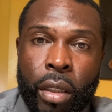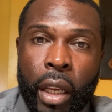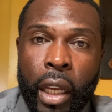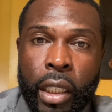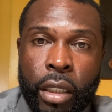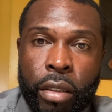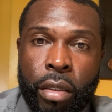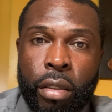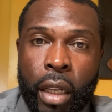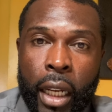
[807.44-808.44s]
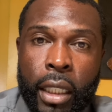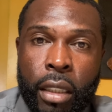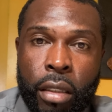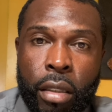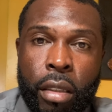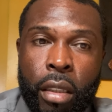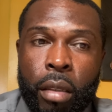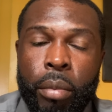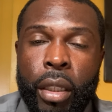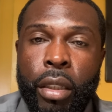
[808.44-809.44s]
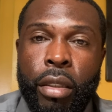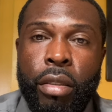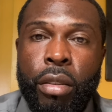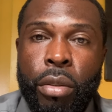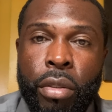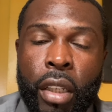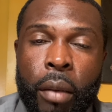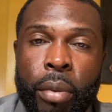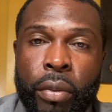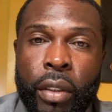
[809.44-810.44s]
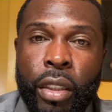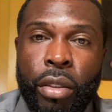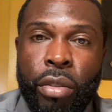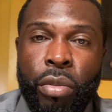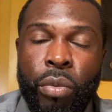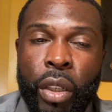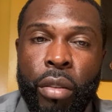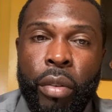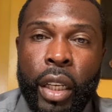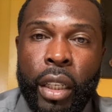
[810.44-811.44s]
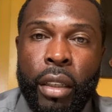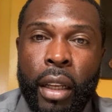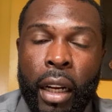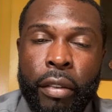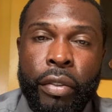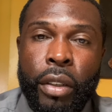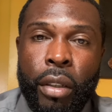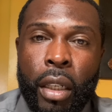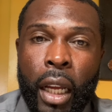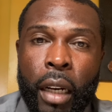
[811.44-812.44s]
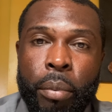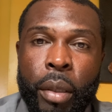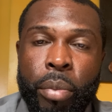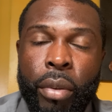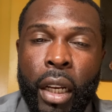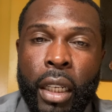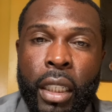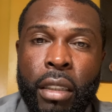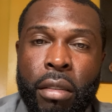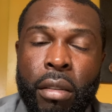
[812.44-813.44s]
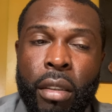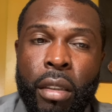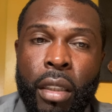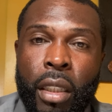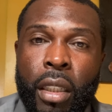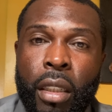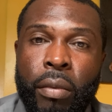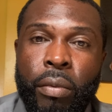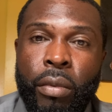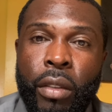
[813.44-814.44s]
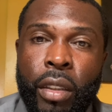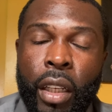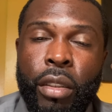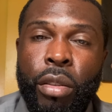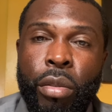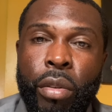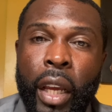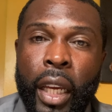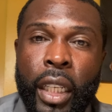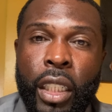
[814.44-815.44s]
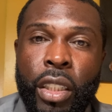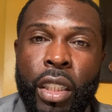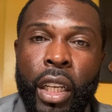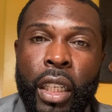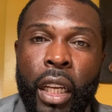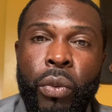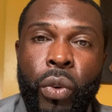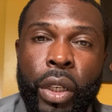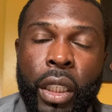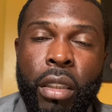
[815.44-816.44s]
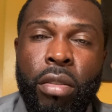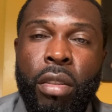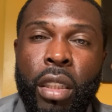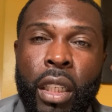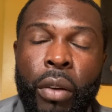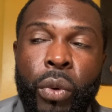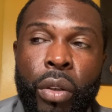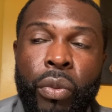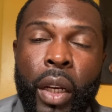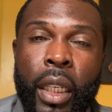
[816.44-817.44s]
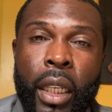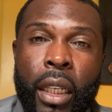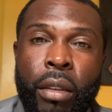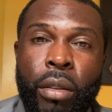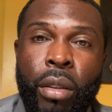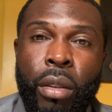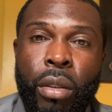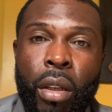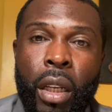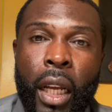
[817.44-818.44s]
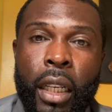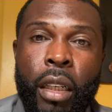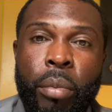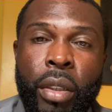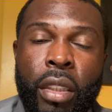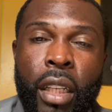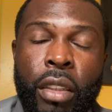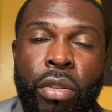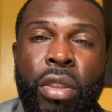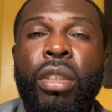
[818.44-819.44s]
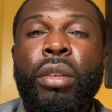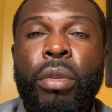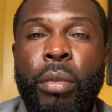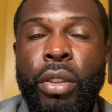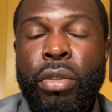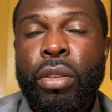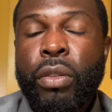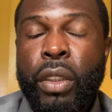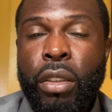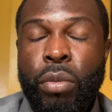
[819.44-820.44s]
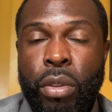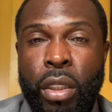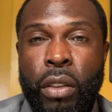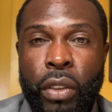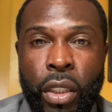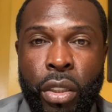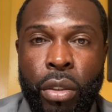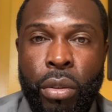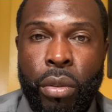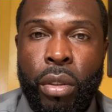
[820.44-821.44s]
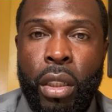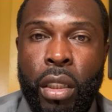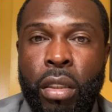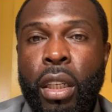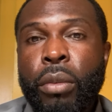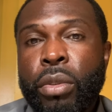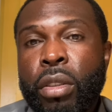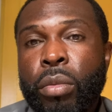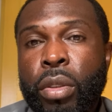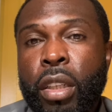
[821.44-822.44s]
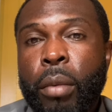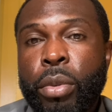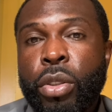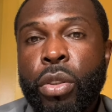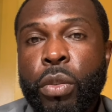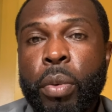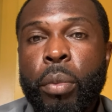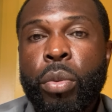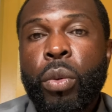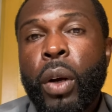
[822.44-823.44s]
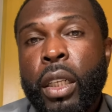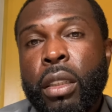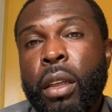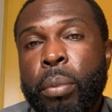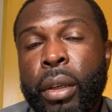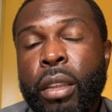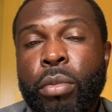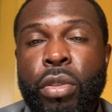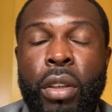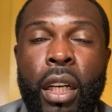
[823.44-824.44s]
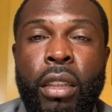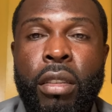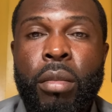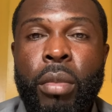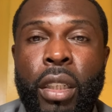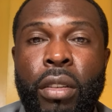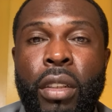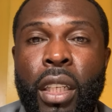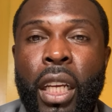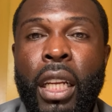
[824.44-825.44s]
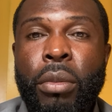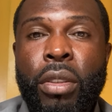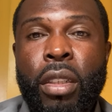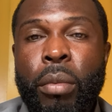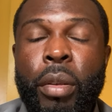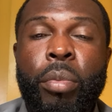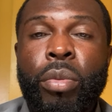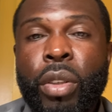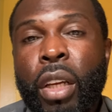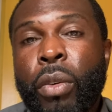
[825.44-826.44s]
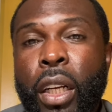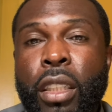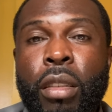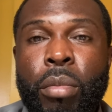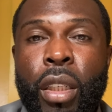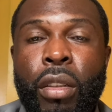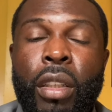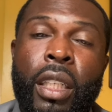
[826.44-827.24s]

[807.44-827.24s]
80ish, 90ish, because those type of deals went away. And I feel a lot of people nowadays are in the digital age and they want it instantly, they want it right now. A lot of companies that used to deal with mail surveys were TV shows, so they would see what type of shows people would watch. They'd pay them $2 in the mail, and they would tell people what they watch in the mail,